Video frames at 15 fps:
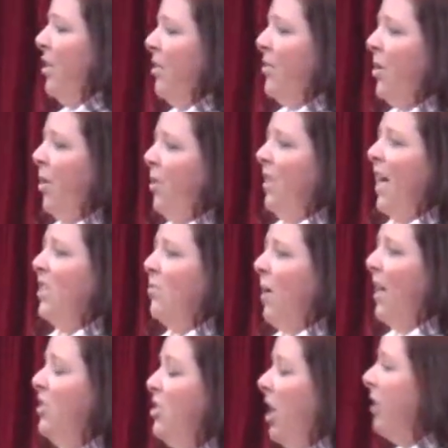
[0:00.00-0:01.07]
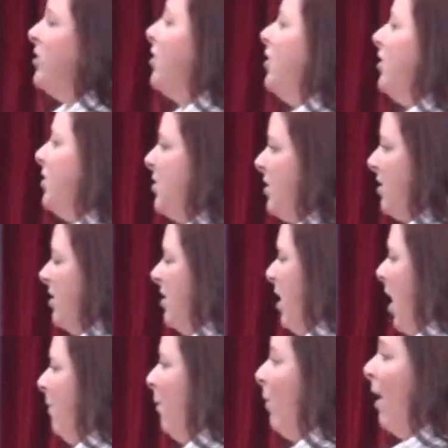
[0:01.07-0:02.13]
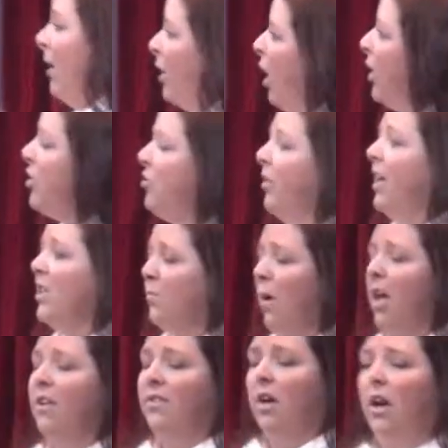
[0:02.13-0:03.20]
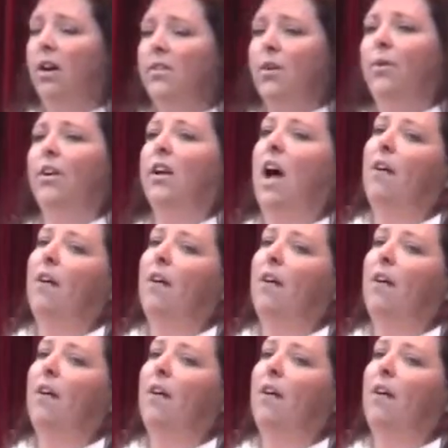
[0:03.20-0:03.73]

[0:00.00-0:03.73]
So that's why shelters um, around the country, as well as ours, are in